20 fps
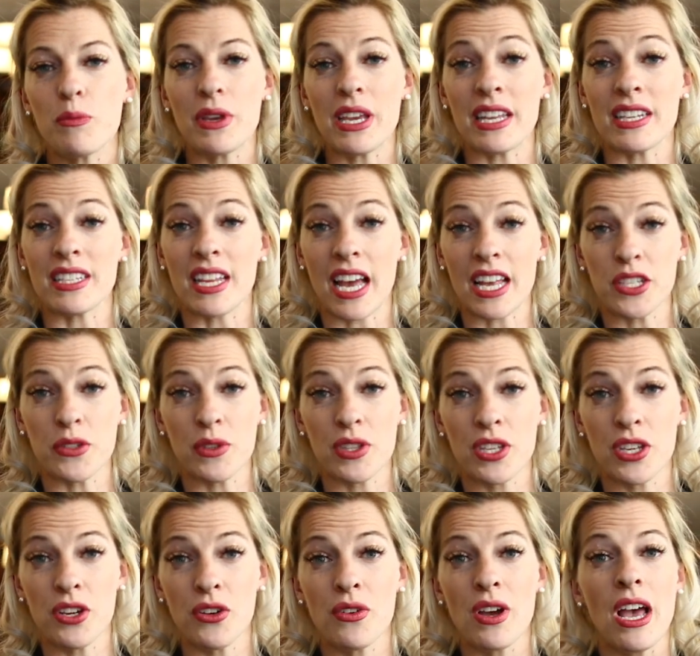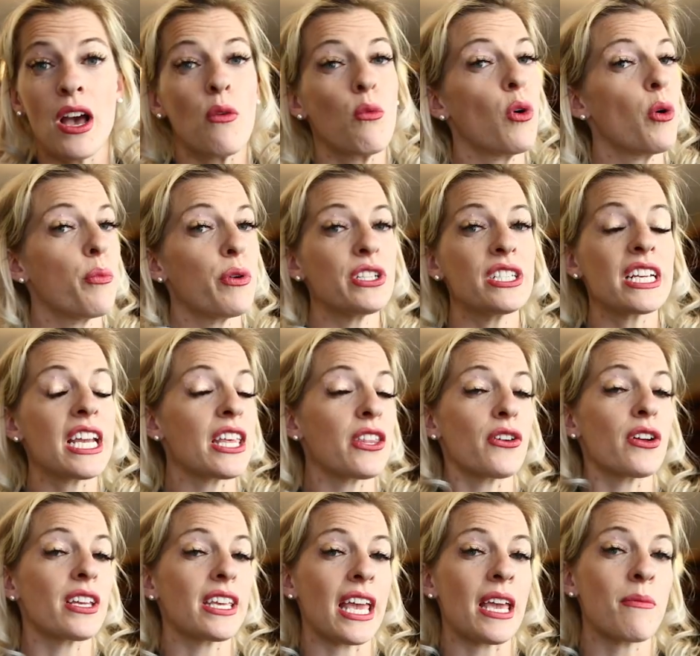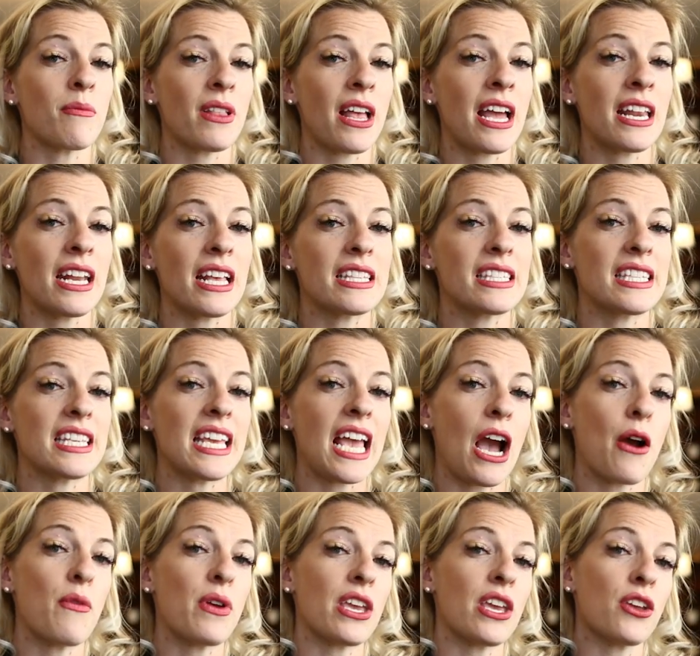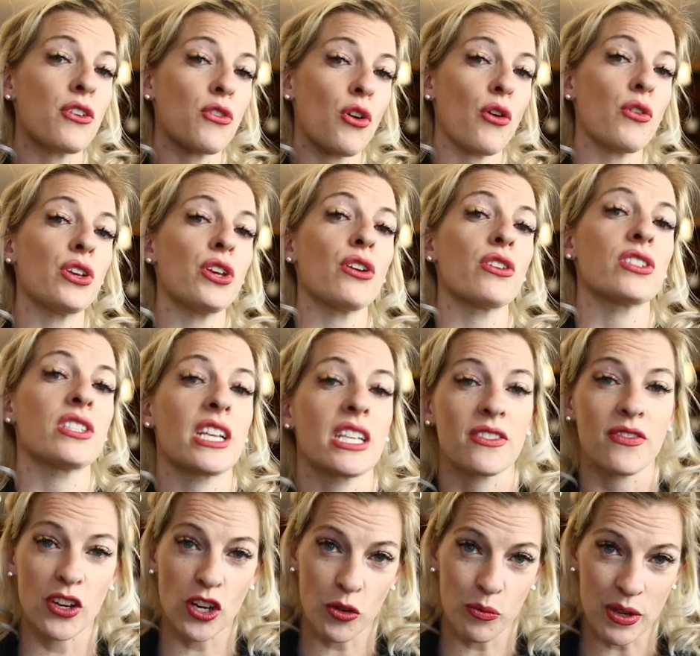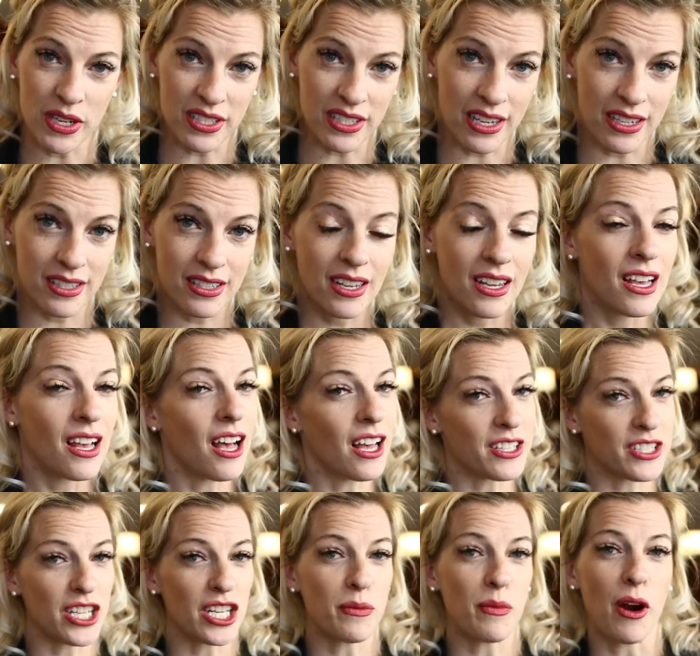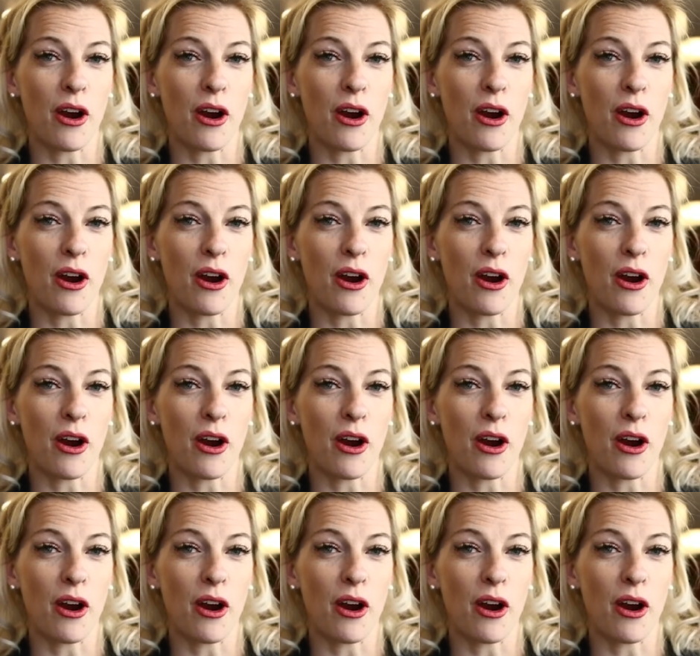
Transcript: will be in touch with you. We'll put together a game plan and see how we can grow your six figure business. I'll see you